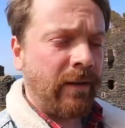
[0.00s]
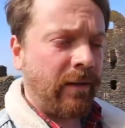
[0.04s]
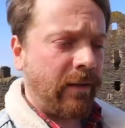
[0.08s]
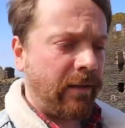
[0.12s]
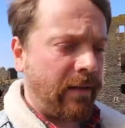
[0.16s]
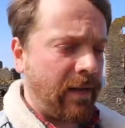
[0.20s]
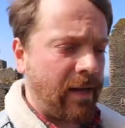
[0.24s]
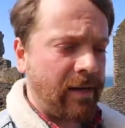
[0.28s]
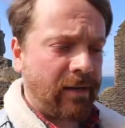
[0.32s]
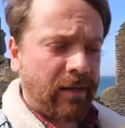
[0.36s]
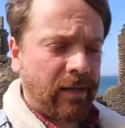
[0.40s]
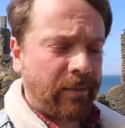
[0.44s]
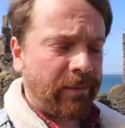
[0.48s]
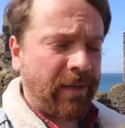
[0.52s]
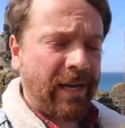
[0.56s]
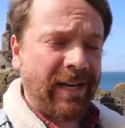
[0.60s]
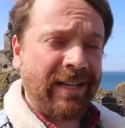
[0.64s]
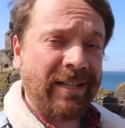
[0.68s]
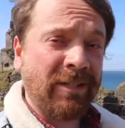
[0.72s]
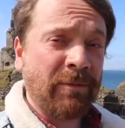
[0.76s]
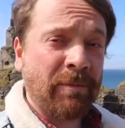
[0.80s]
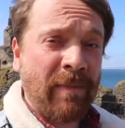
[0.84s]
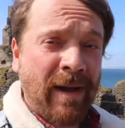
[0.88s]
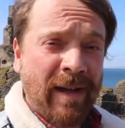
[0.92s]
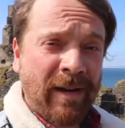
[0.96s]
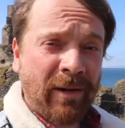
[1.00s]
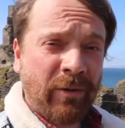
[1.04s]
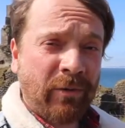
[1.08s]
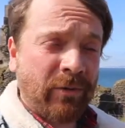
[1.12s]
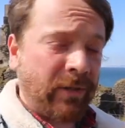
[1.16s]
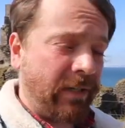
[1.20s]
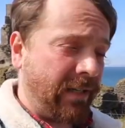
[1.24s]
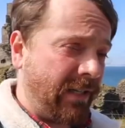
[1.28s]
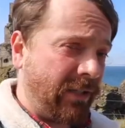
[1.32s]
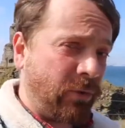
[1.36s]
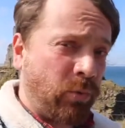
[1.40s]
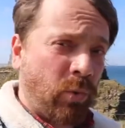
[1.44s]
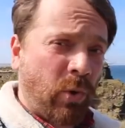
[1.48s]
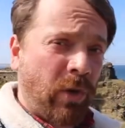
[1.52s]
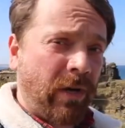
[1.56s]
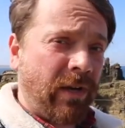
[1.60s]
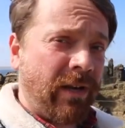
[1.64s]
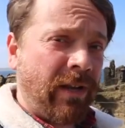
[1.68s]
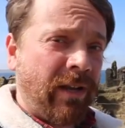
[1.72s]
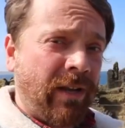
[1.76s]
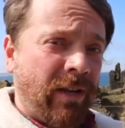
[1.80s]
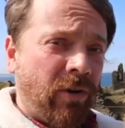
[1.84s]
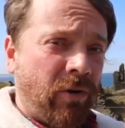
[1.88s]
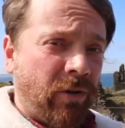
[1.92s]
they ended up getting dismantled, and this one